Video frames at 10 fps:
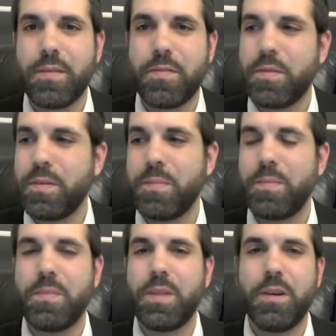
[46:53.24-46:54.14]

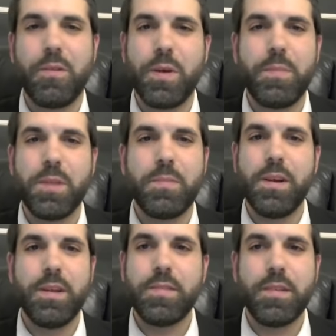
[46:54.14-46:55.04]
from the Arabian
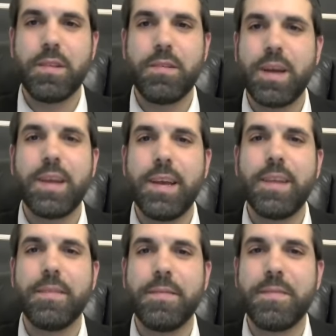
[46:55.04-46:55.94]
Peninsula. They're not
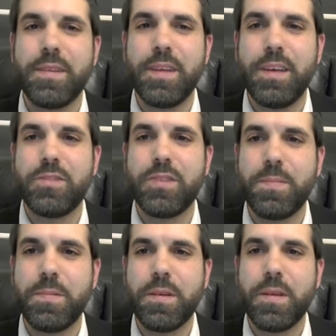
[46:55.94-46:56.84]
native to
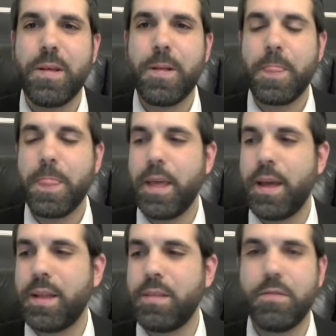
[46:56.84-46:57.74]
Egypt,
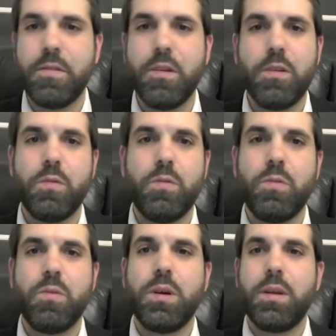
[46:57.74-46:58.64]
and there's
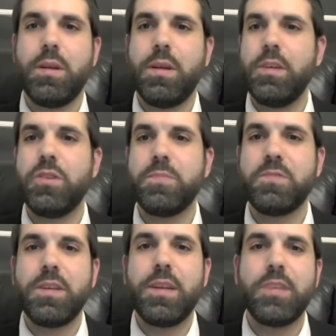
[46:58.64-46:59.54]
no
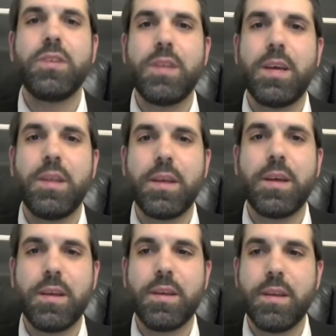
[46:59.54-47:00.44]
Egyptian nation any
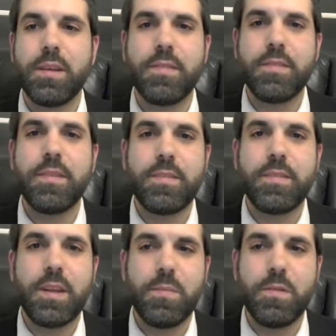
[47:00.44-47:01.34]
that in existence
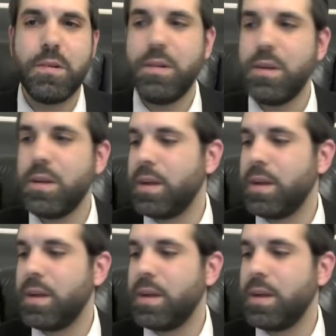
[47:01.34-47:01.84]
anymore.